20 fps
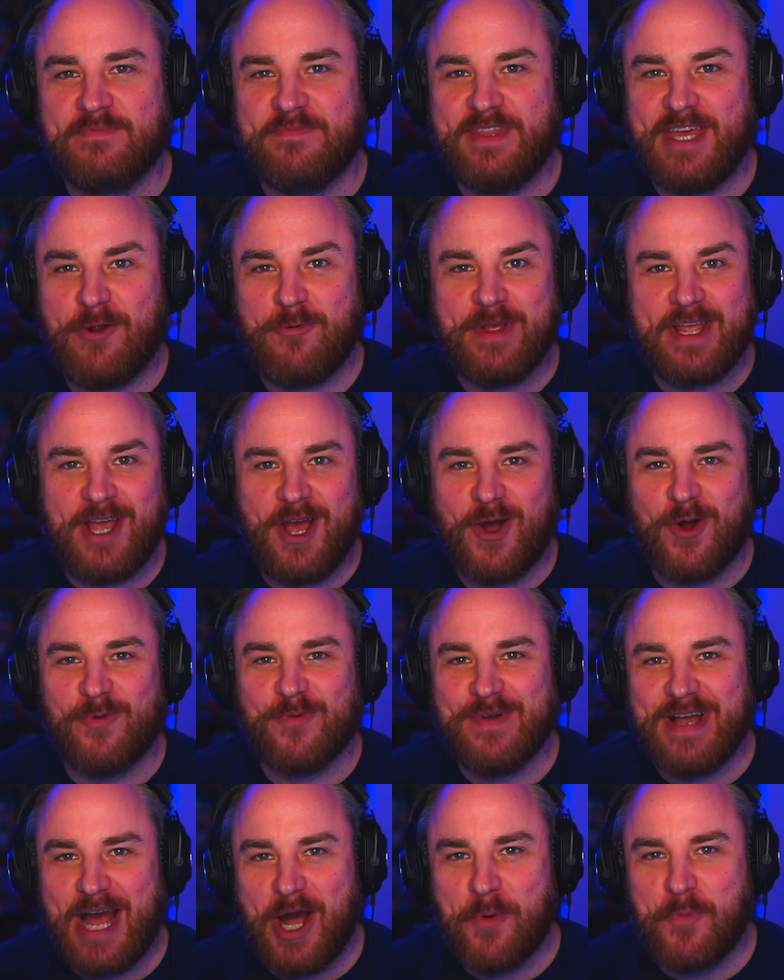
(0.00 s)
There we go.
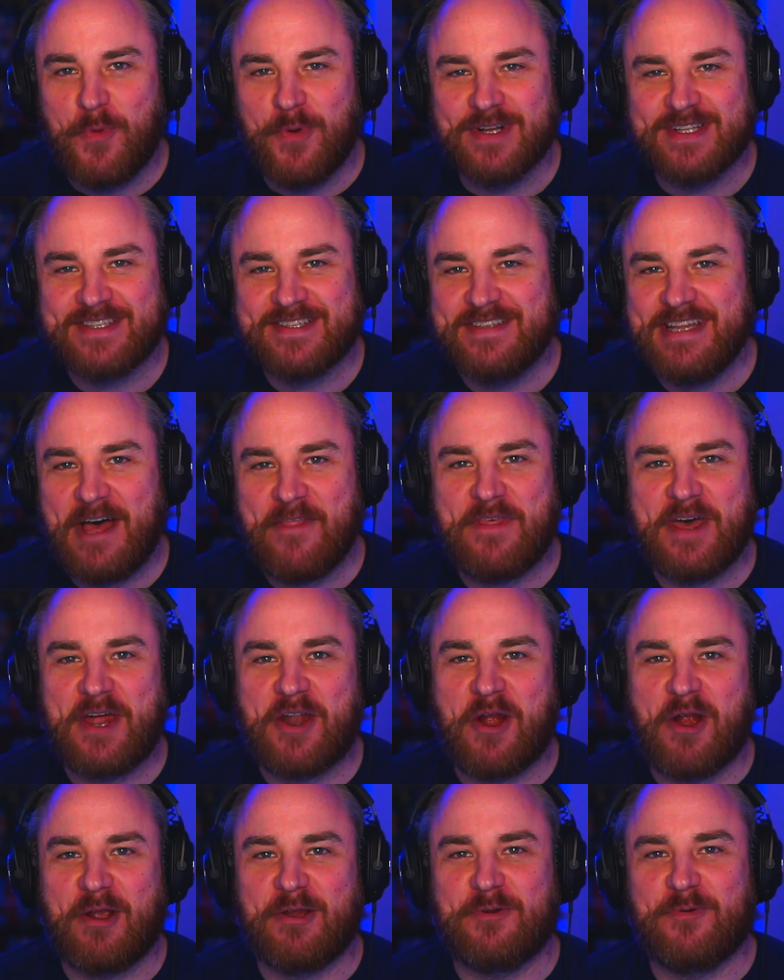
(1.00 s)
Outputs. Not that
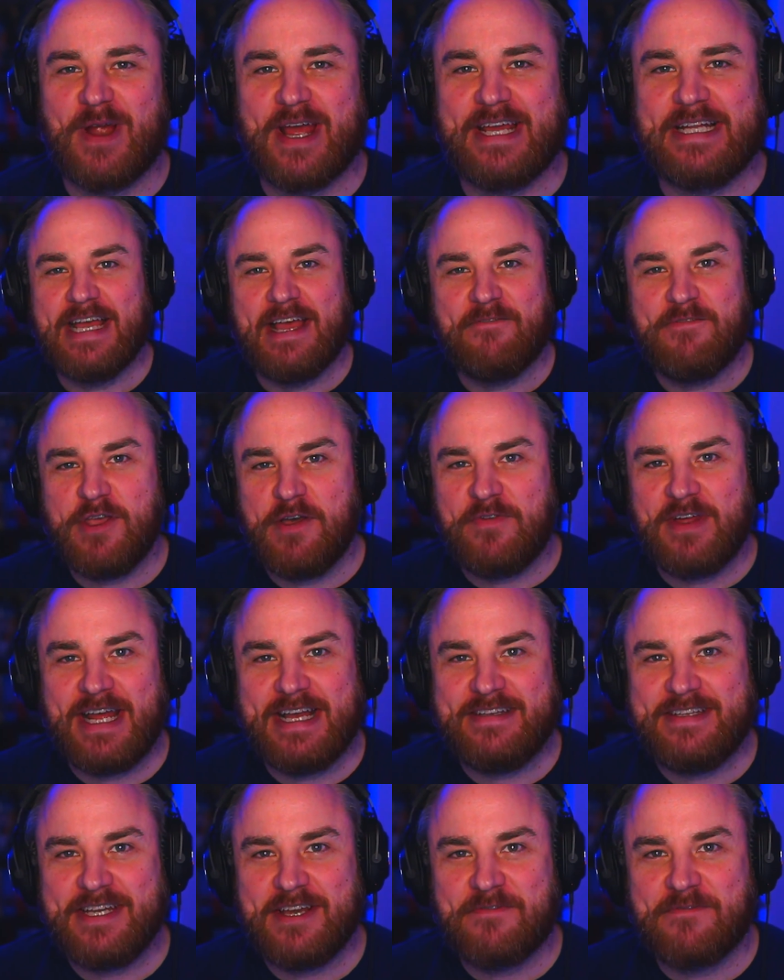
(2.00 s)
hard, right? If you have an
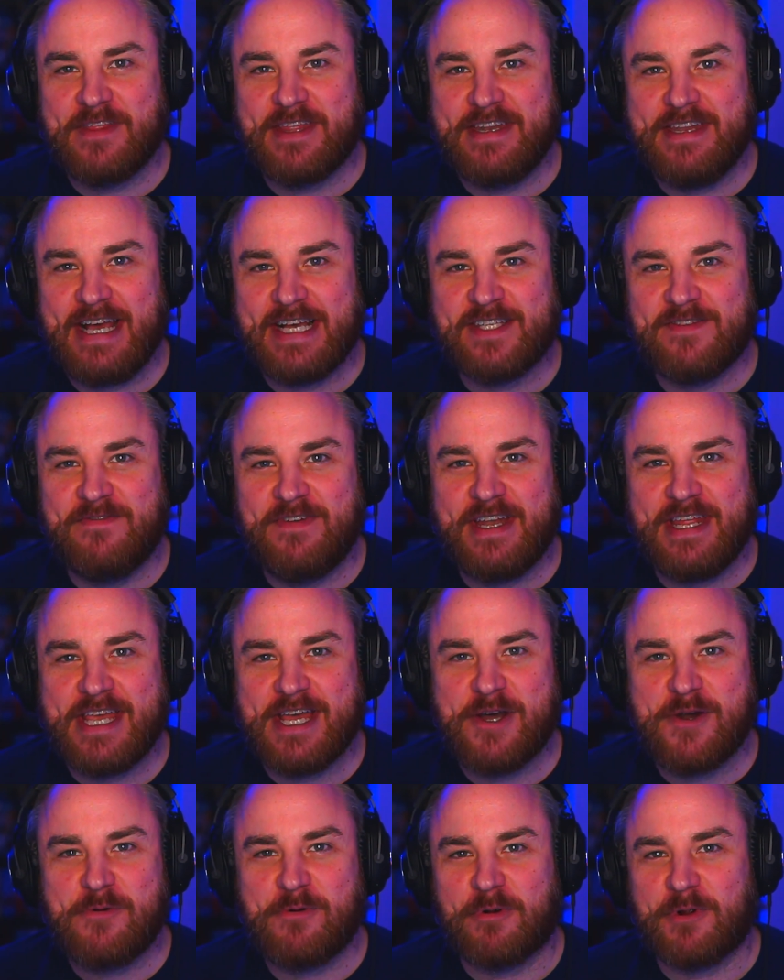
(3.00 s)
idea for the next
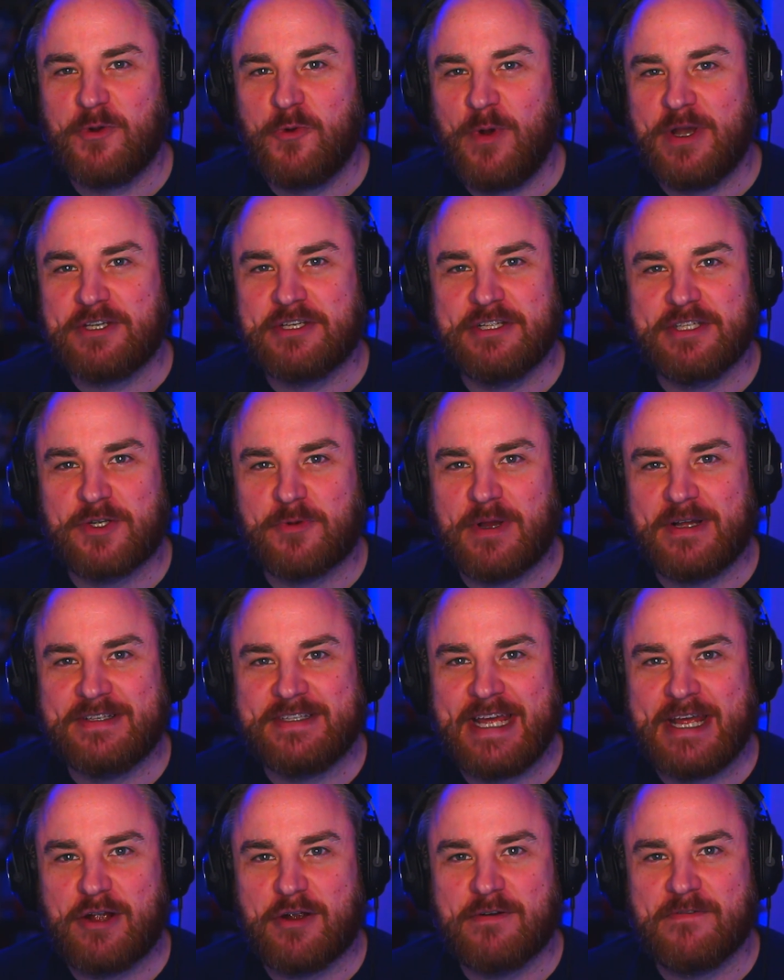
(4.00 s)
video or questions around
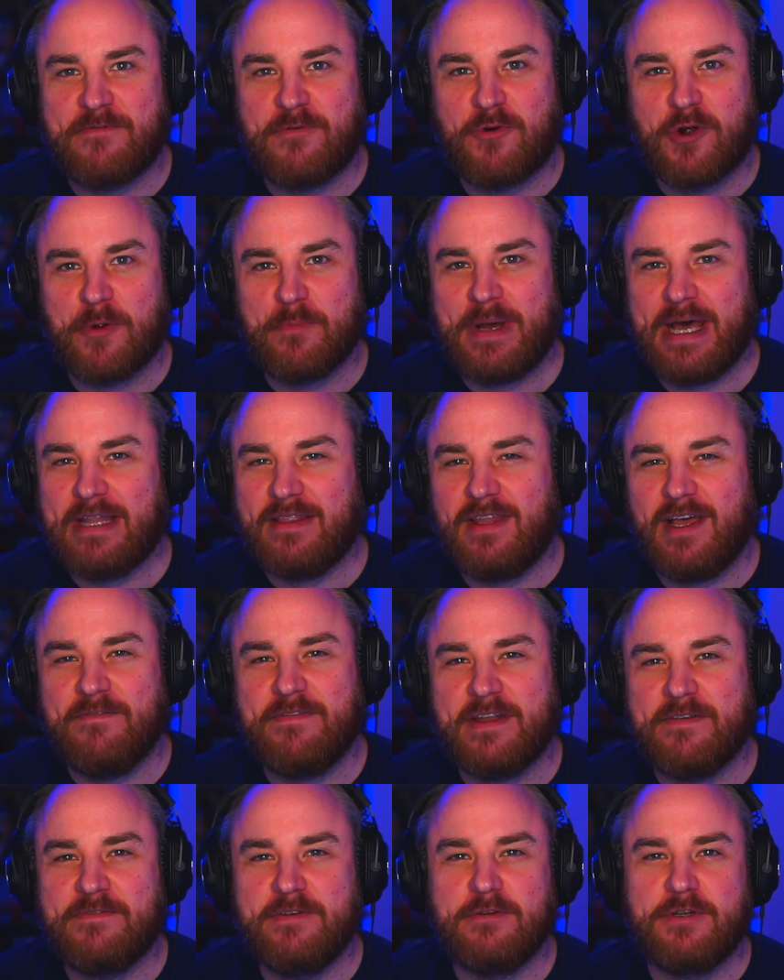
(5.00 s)
Terraform, I'd love
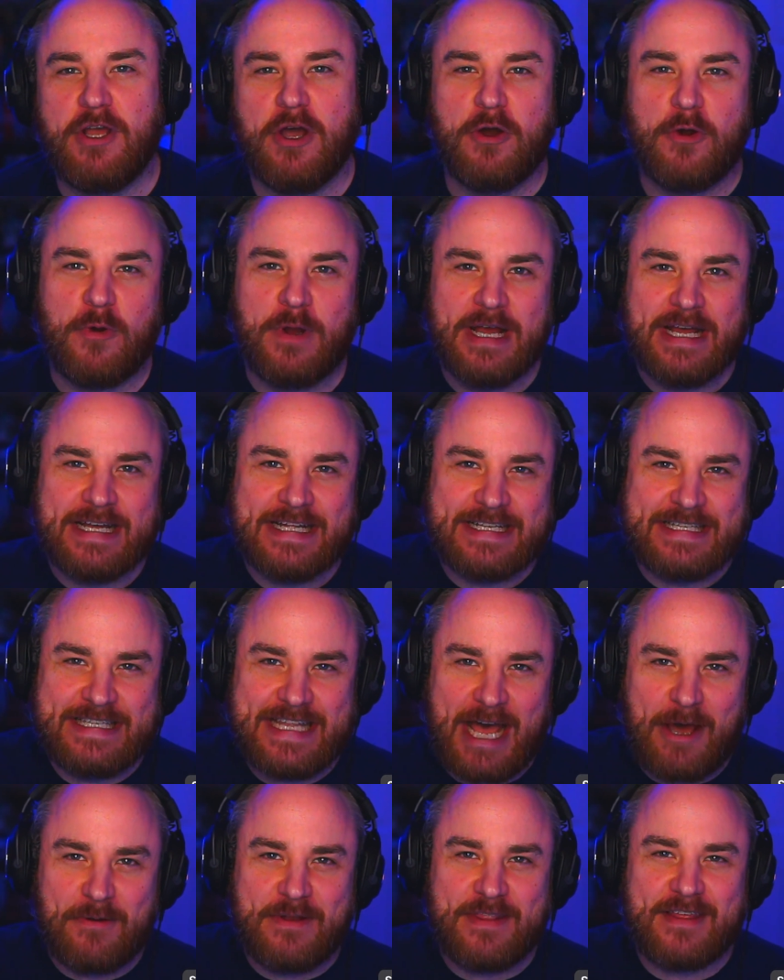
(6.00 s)
it if you'd go
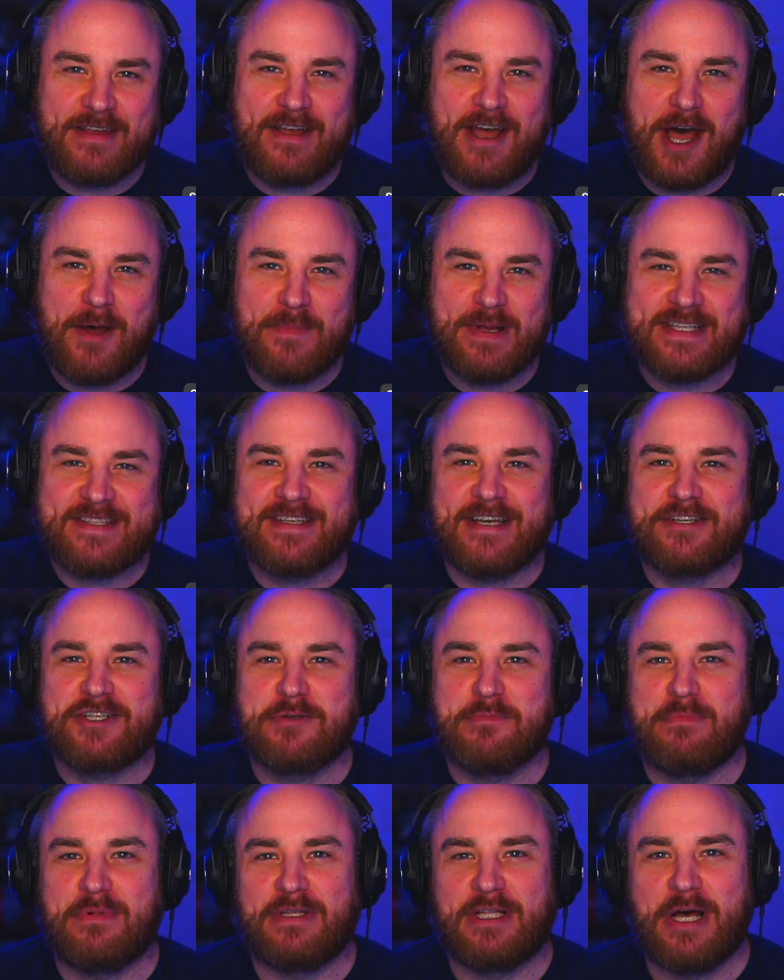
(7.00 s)
down in the comment
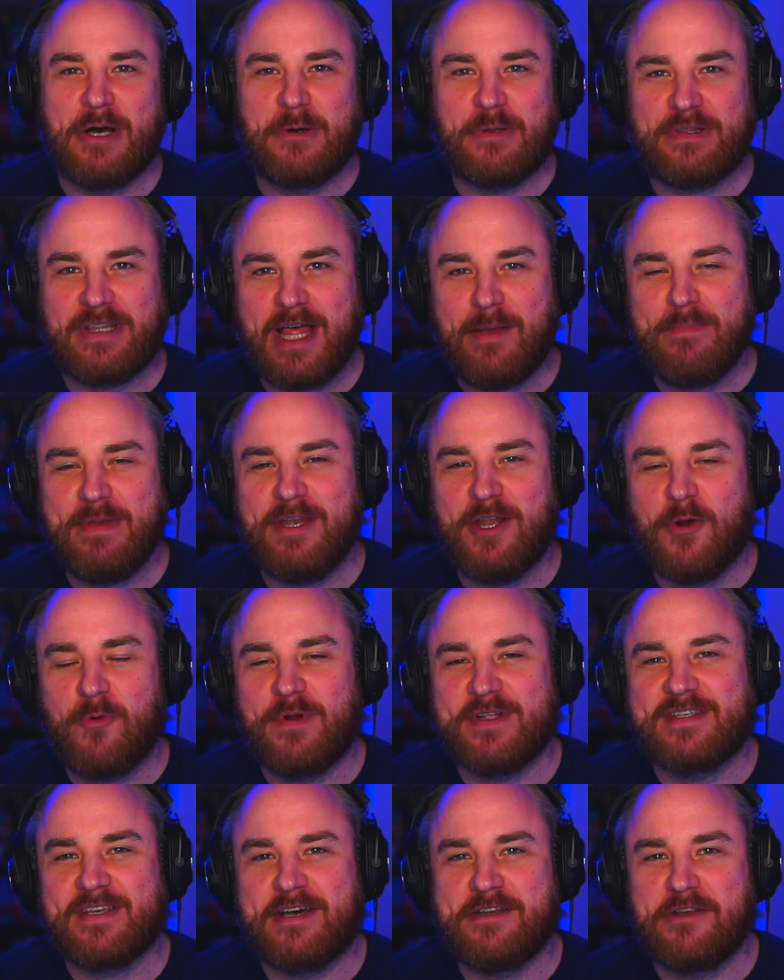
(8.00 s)
section below. Let me know
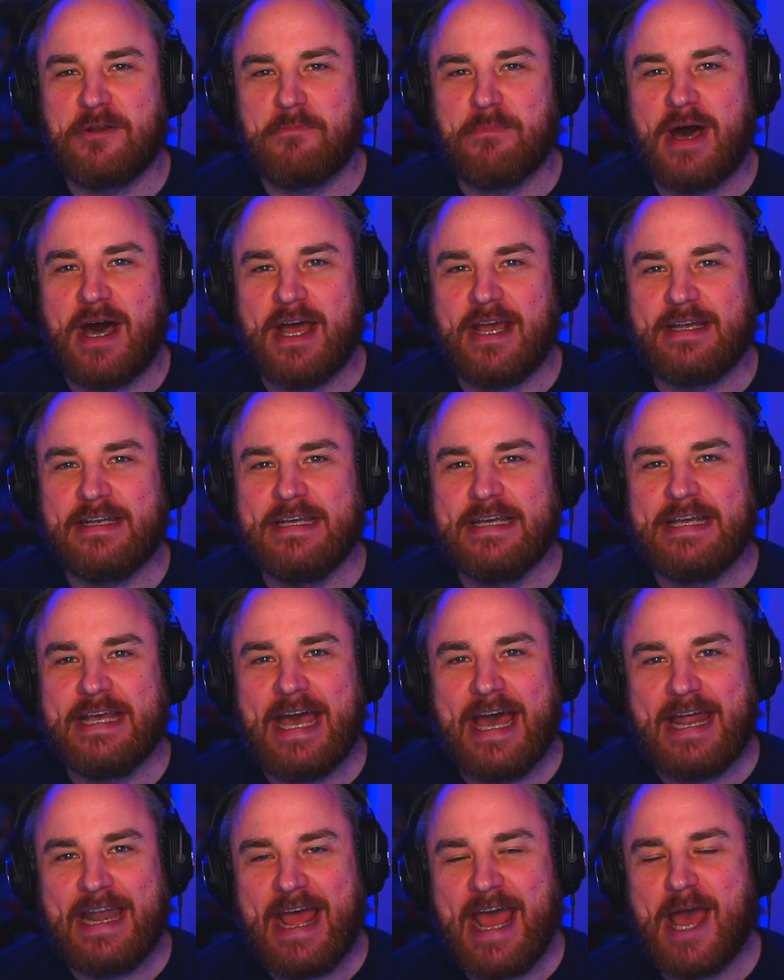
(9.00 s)
what's on your mind,
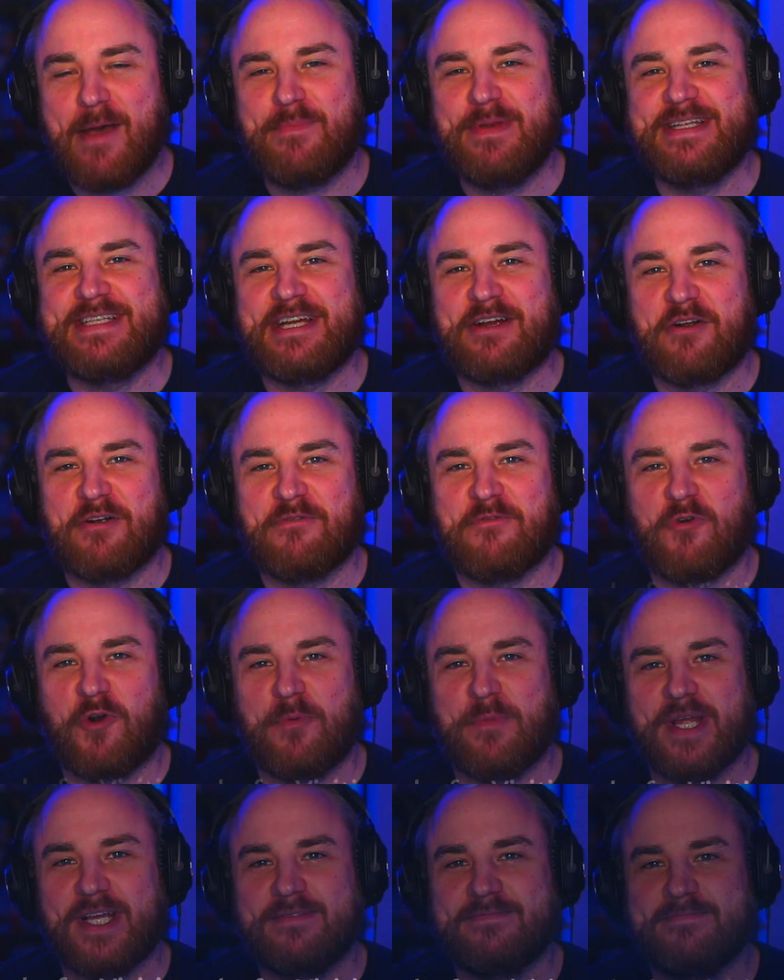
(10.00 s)
and happy terraforming.